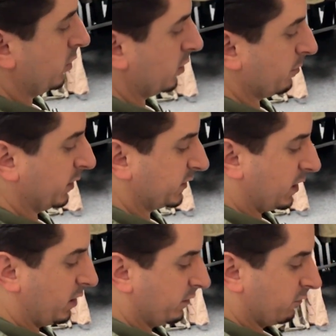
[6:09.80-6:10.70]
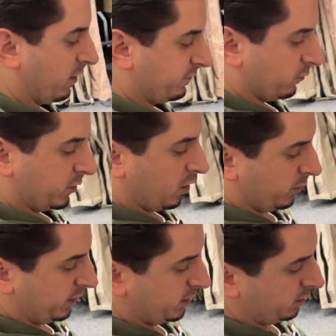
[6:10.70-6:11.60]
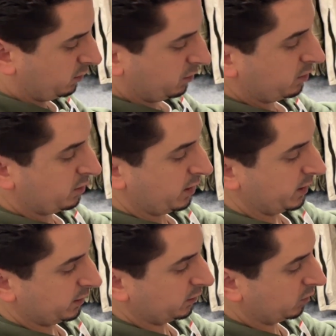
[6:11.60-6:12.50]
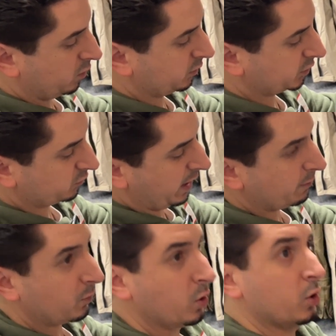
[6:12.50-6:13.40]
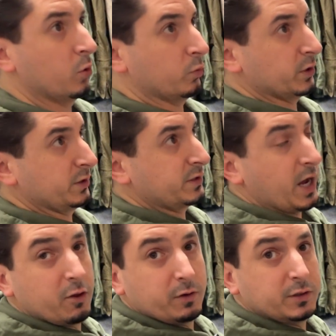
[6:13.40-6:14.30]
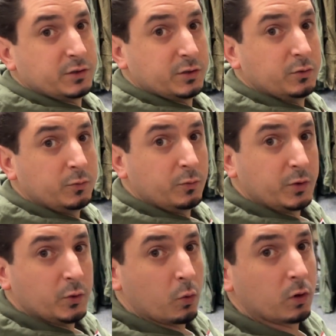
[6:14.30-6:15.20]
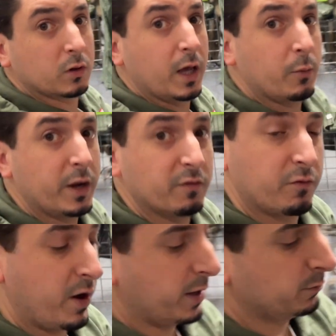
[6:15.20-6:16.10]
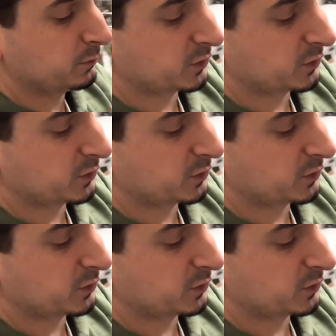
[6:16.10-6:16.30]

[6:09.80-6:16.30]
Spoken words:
The buttstock of the rifle would go in here, and then the long strap would tether it to your lightweight frame.